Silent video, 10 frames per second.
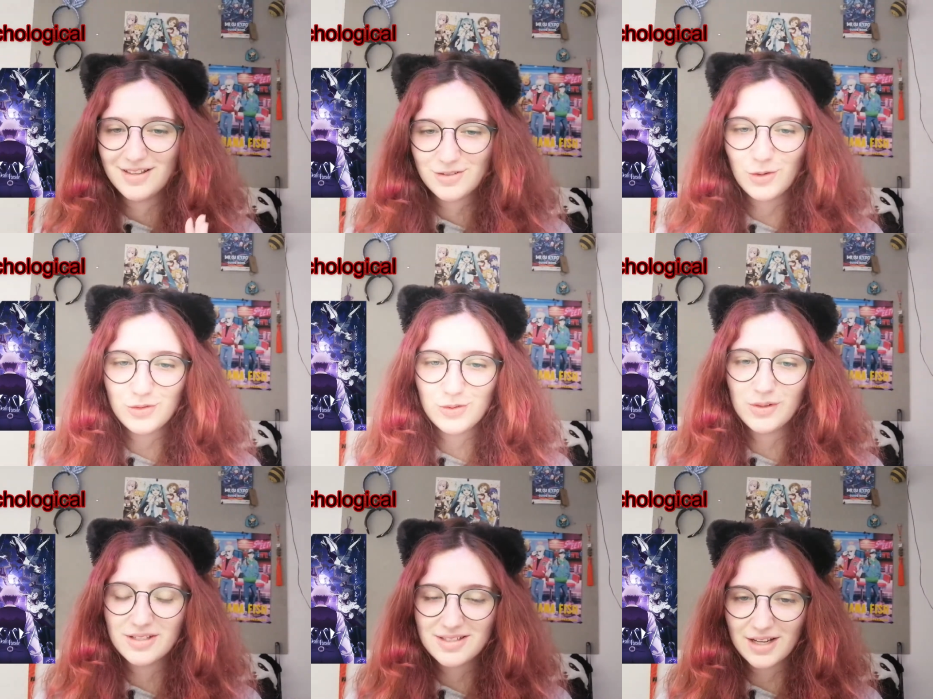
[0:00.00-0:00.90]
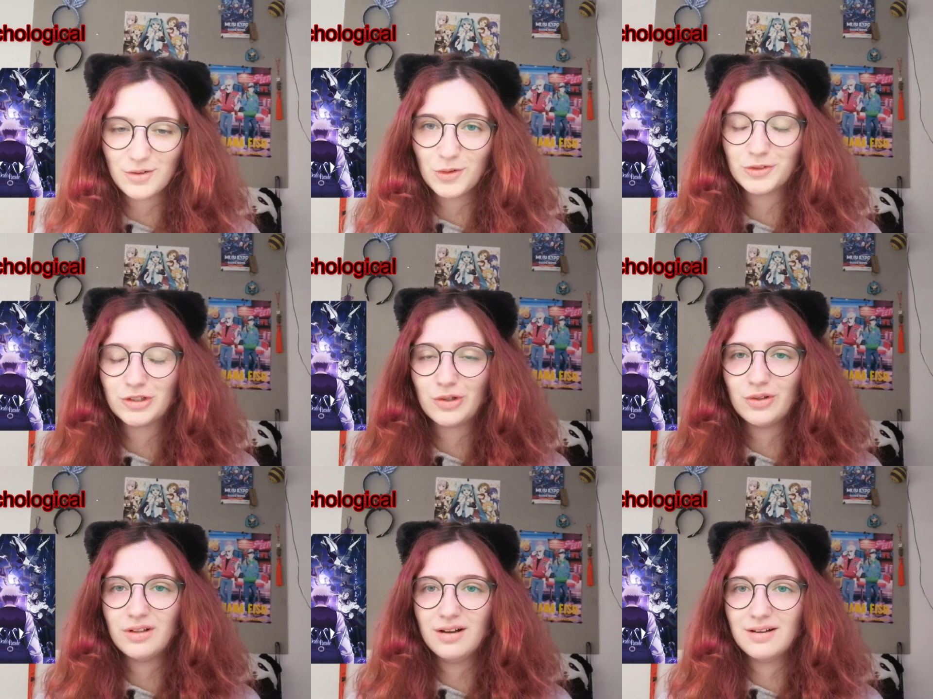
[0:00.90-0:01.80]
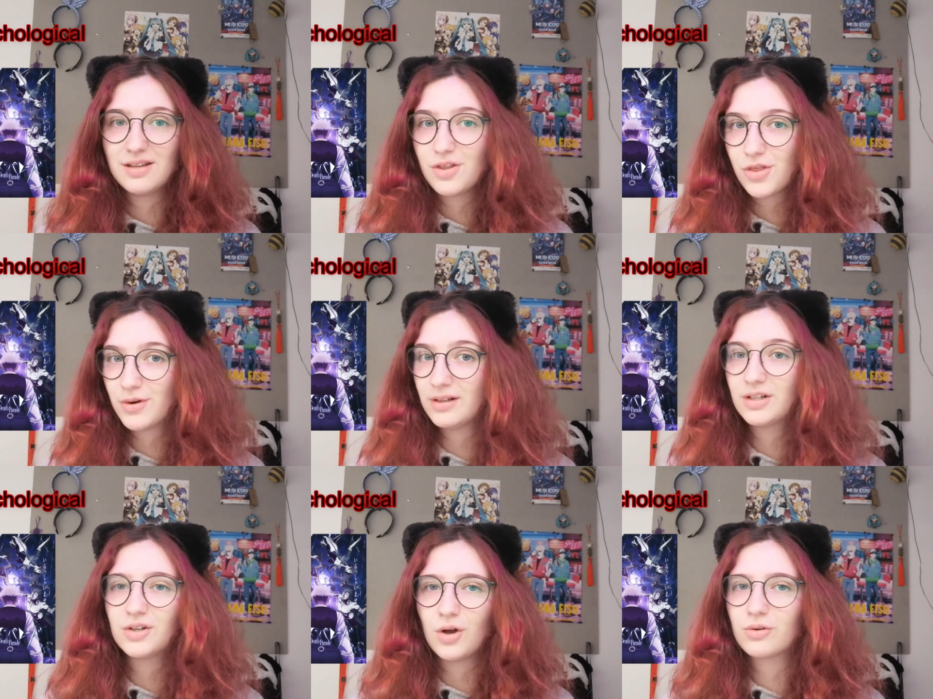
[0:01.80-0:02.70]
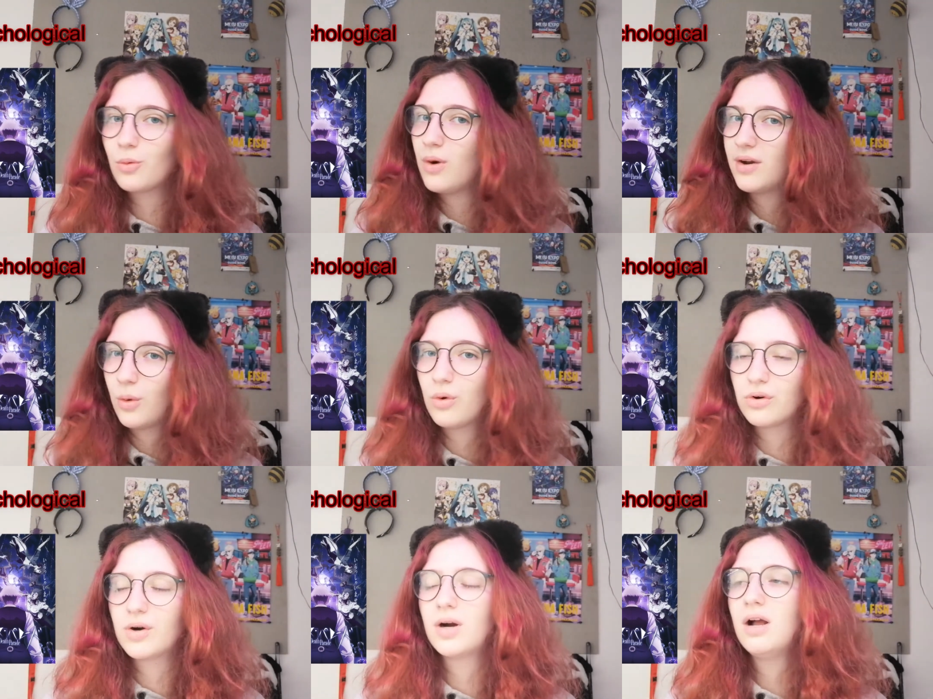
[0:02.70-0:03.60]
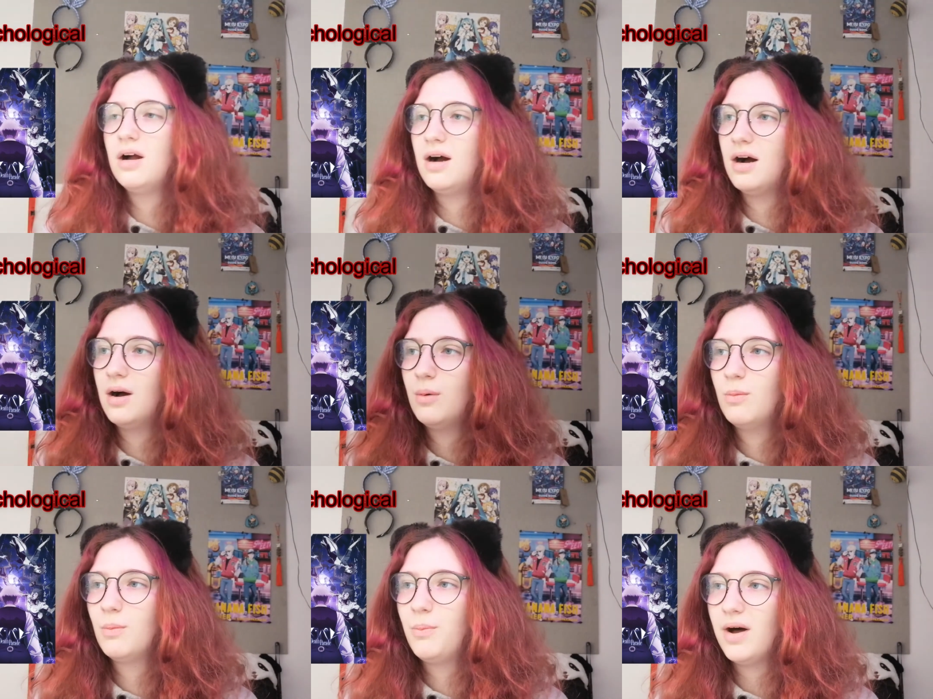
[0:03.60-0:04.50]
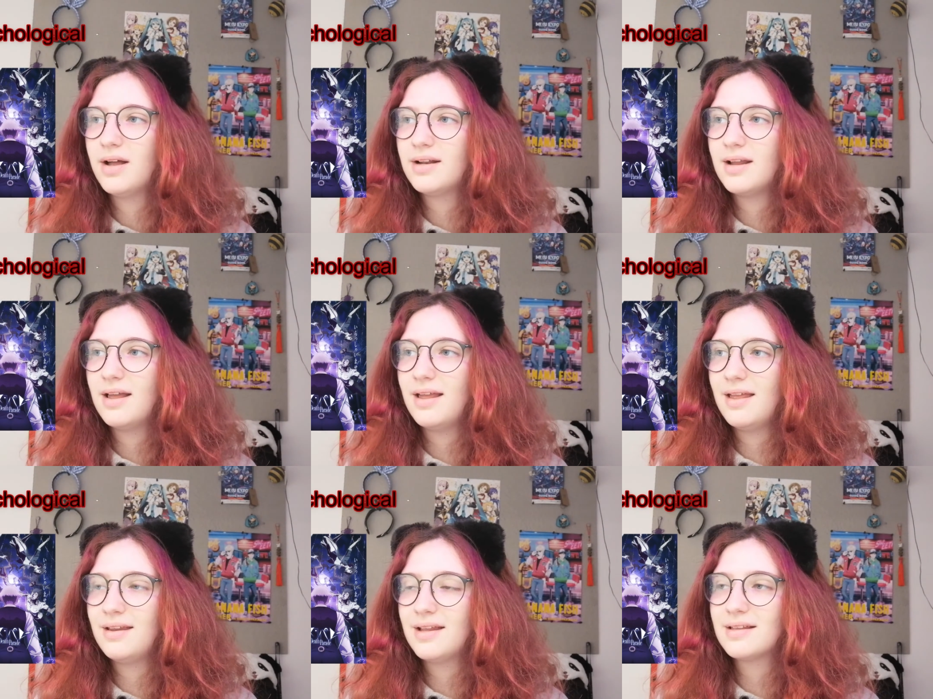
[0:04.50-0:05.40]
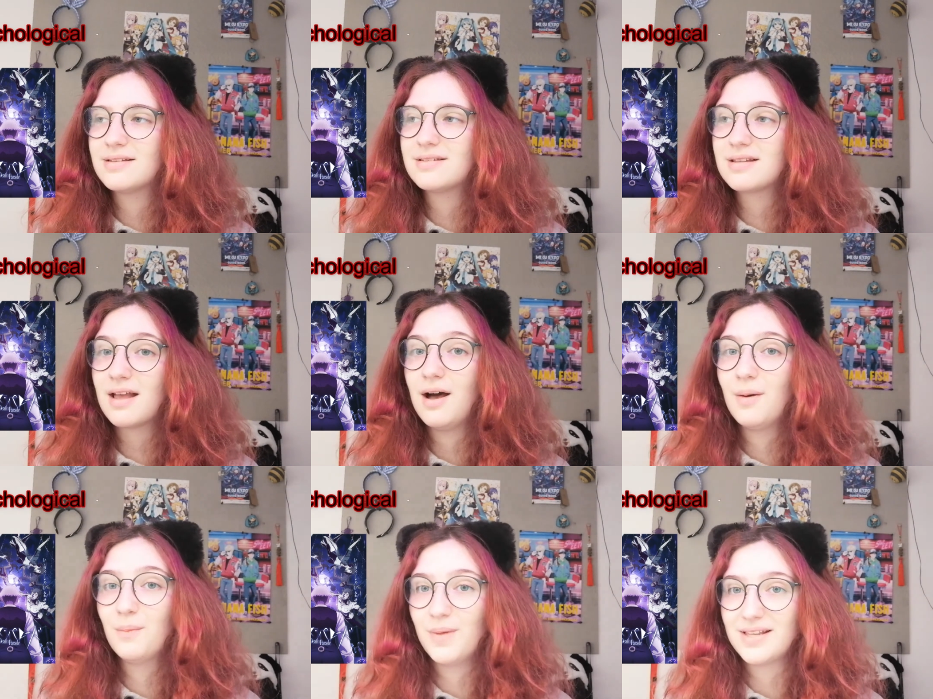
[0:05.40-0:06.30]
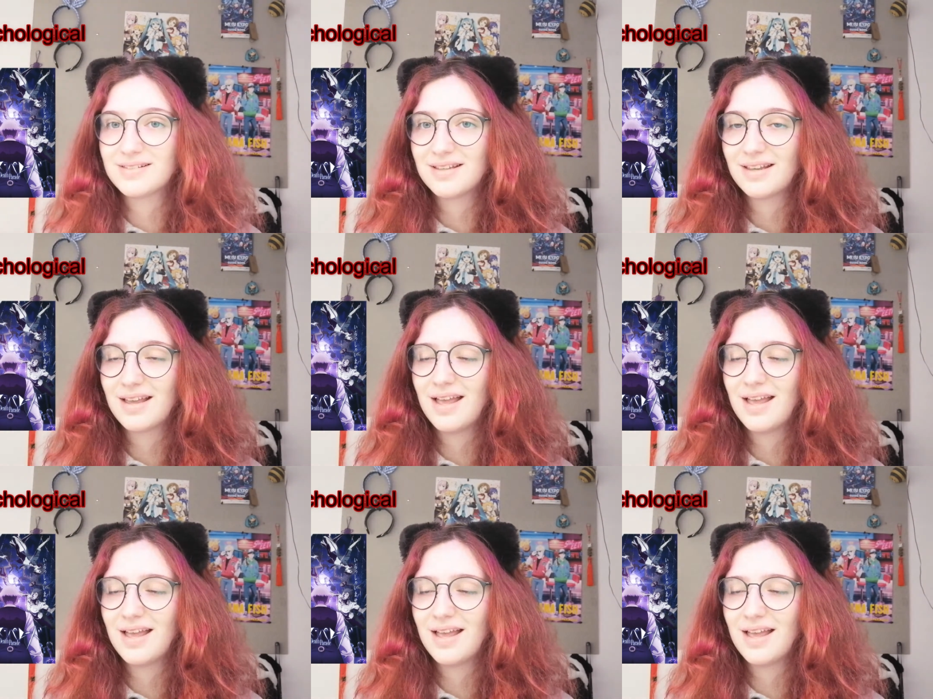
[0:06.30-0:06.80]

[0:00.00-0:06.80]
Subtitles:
It's also on the psychological thriller, not quite horror, but it is amazing.